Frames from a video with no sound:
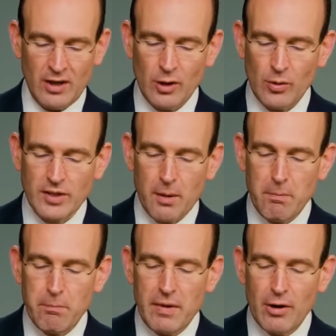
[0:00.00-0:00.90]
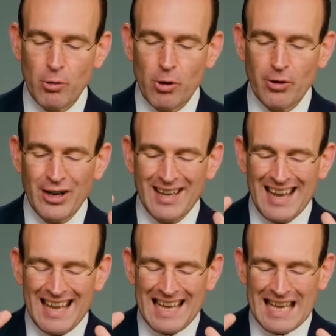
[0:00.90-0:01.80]
who is a mirroring
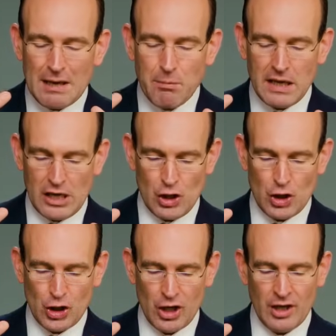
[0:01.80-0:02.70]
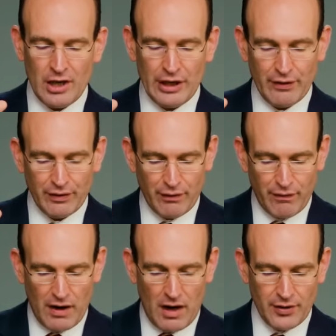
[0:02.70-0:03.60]
image of the
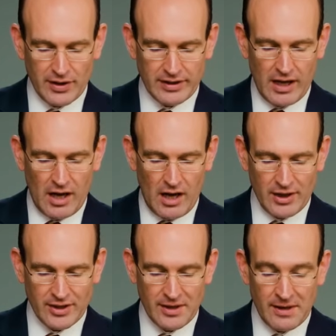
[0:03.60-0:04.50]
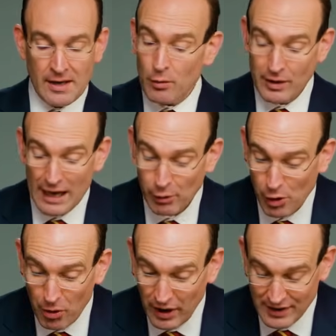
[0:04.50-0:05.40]
Father's heart. Without
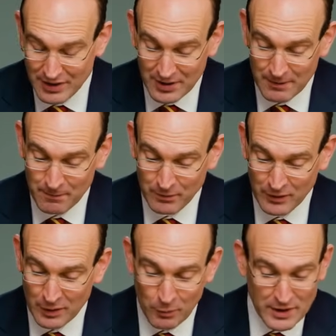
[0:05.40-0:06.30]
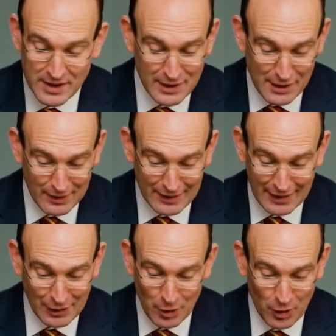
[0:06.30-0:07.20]
Christ, we see nothing
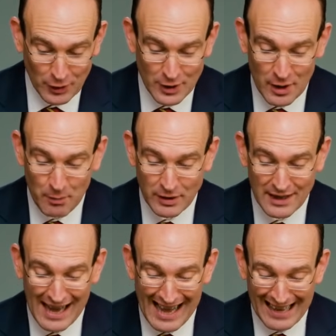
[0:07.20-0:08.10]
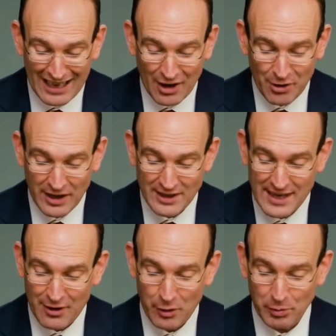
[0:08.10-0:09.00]
in God but an angry and
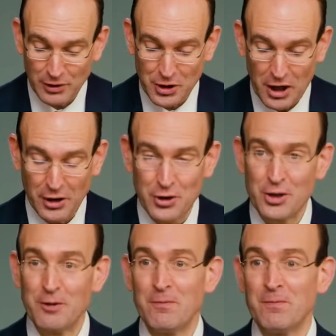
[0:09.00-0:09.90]
terrible judge.